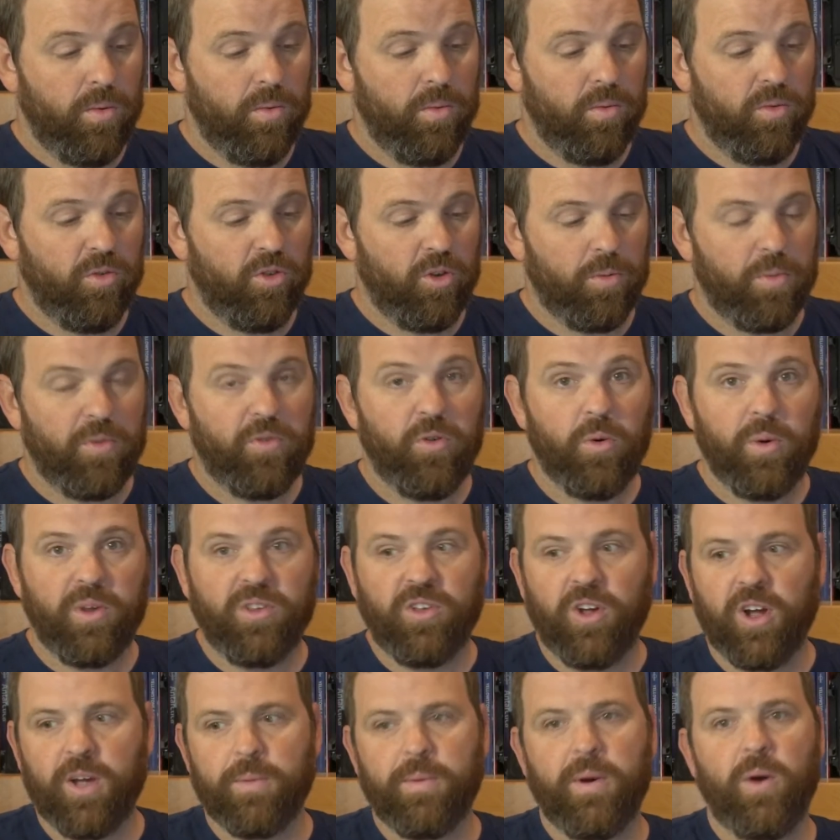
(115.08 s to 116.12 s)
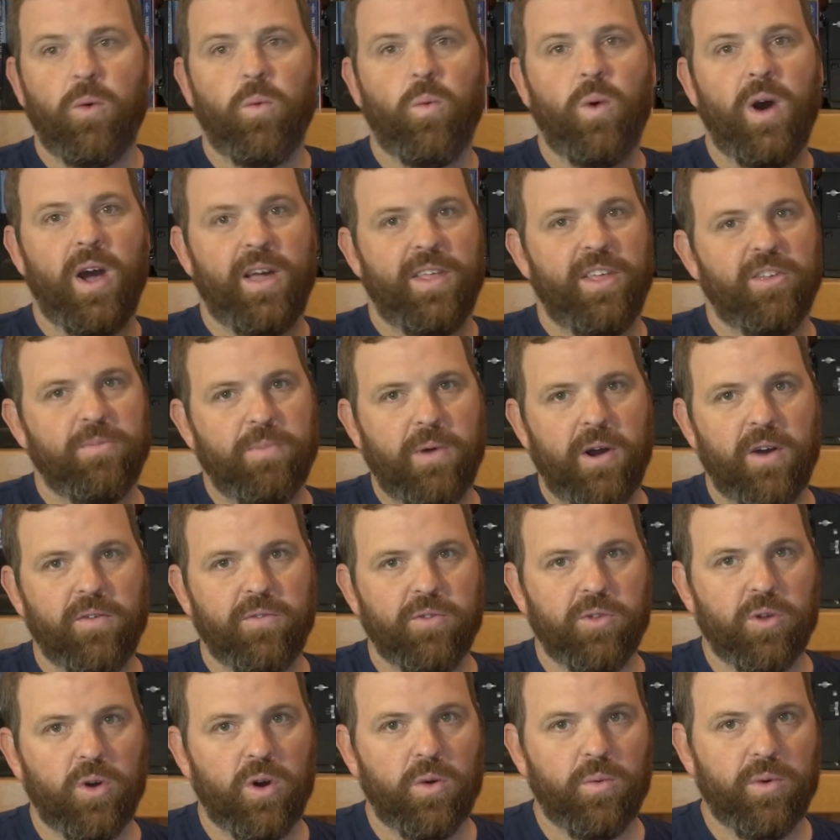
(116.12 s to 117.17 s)
So before we talk about why that's
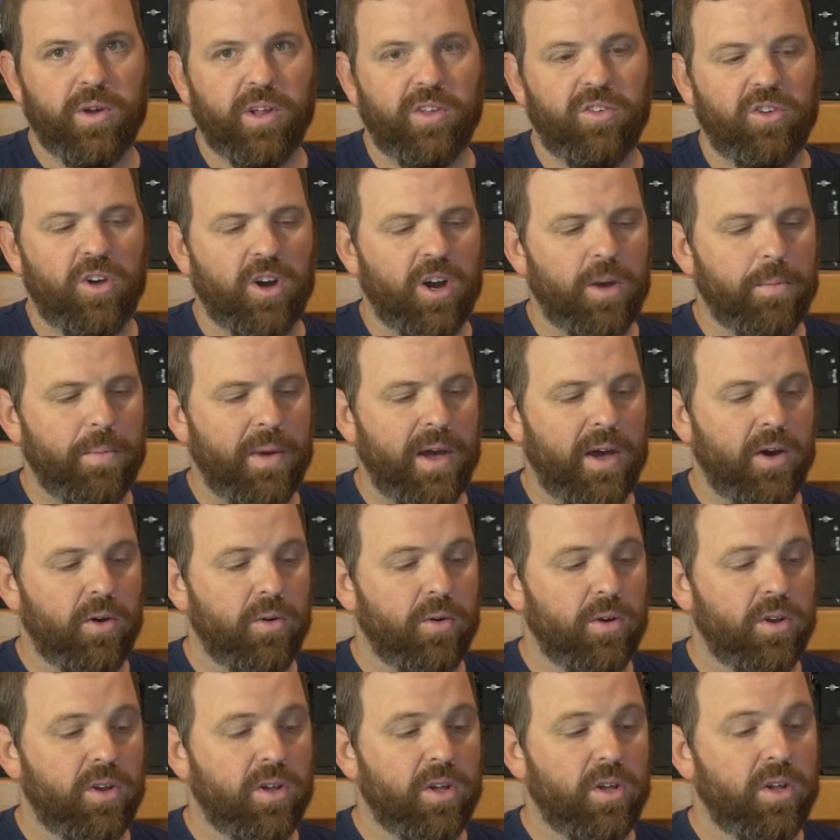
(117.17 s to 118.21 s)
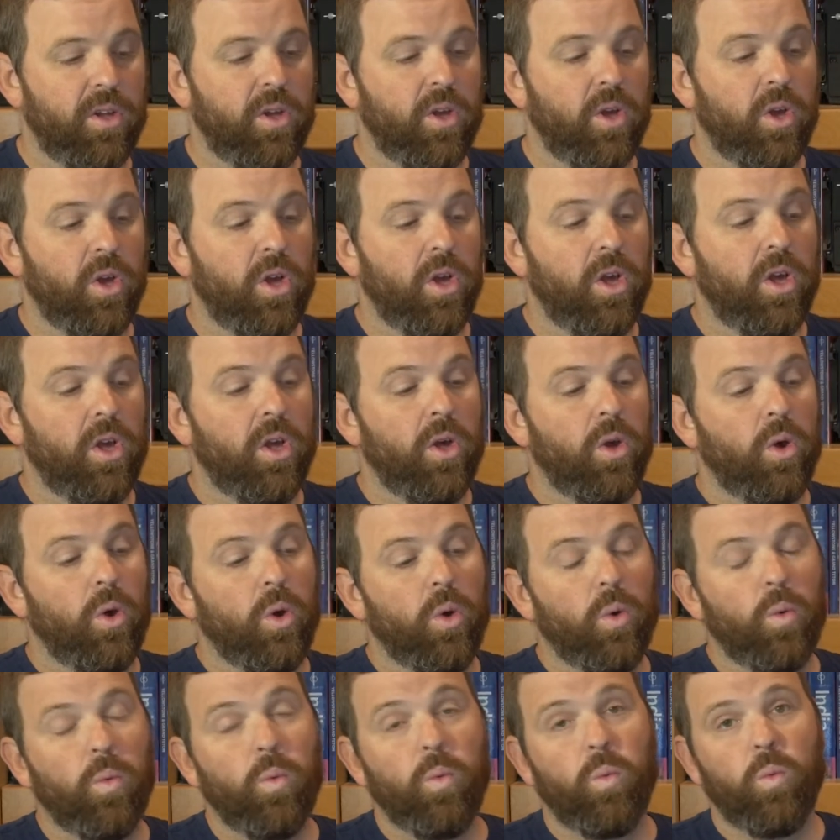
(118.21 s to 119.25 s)
powerful, though, I want to talk about
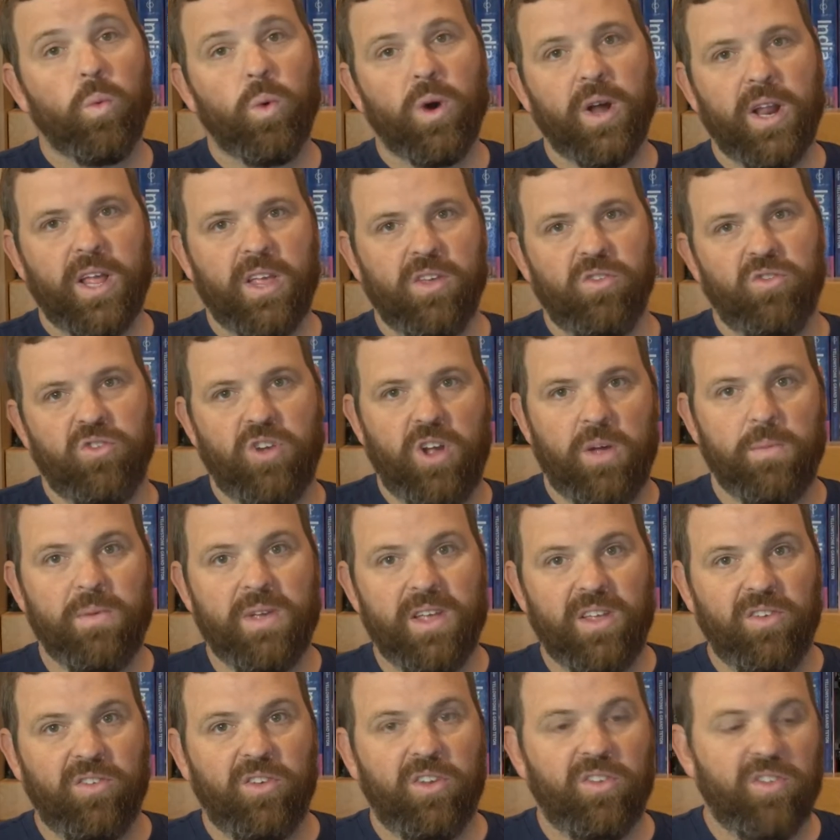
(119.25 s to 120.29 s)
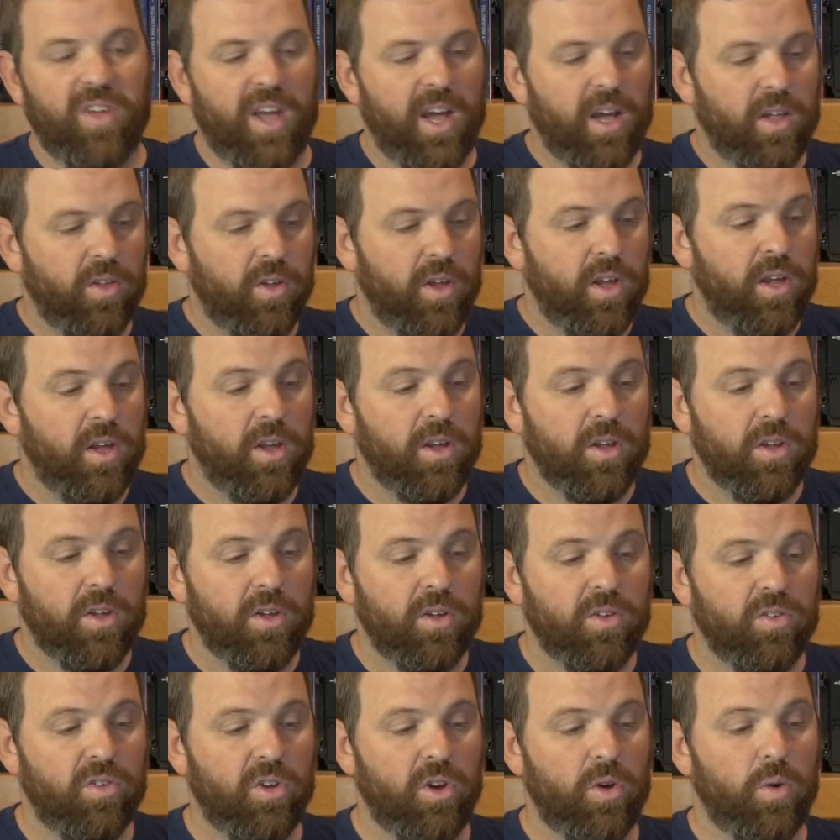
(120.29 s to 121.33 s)
what a histogram is exactly.
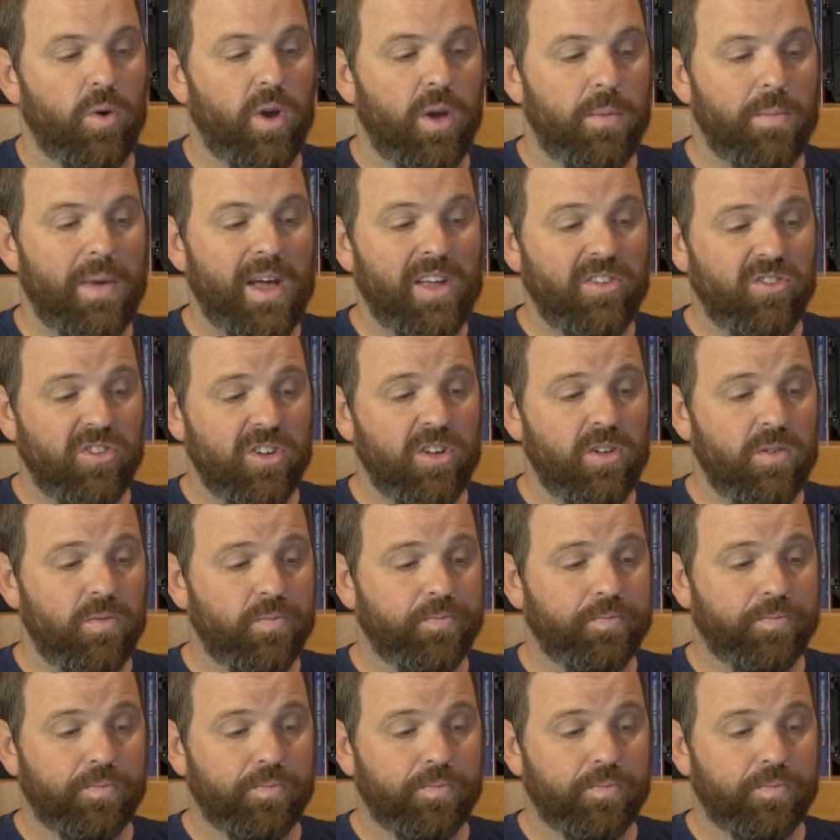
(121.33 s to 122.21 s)
So imagine